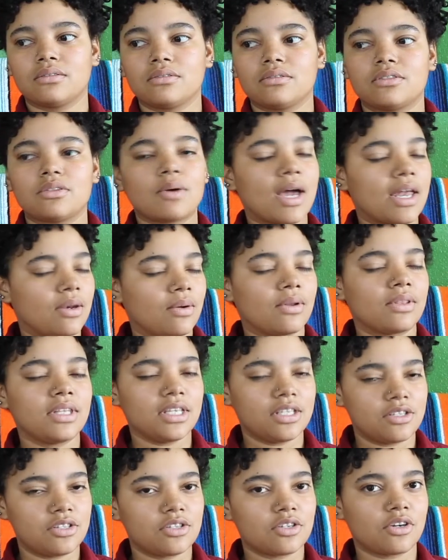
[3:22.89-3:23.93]
So at
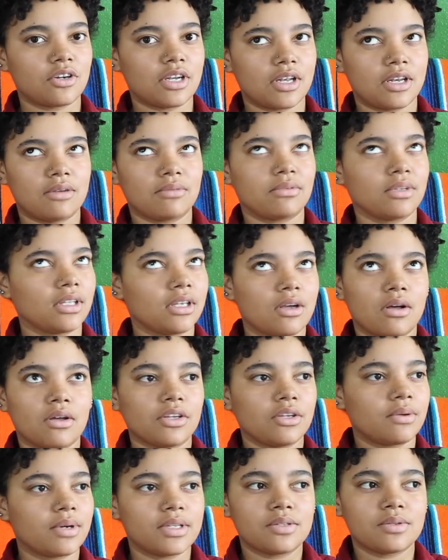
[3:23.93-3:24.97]
Northeastern and really all
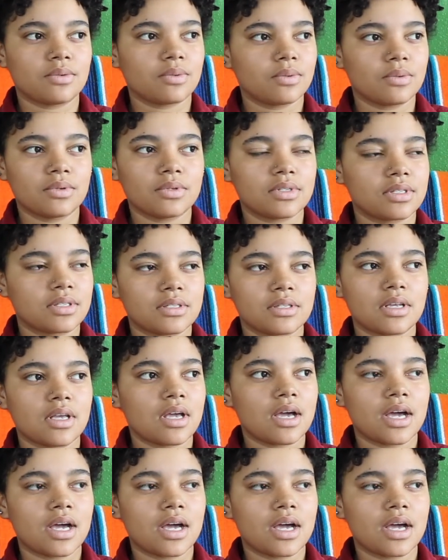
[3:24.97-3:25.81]
US schools,